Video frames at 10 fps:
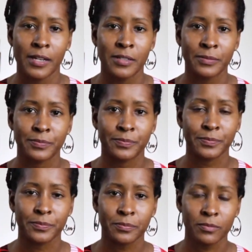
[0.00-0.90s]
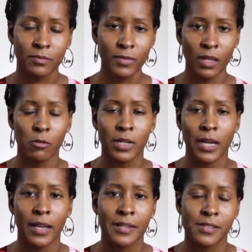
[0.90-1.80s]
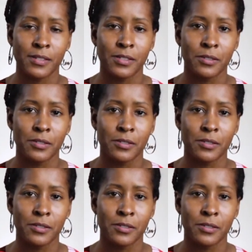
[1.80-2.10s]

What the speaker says: hair, what I like to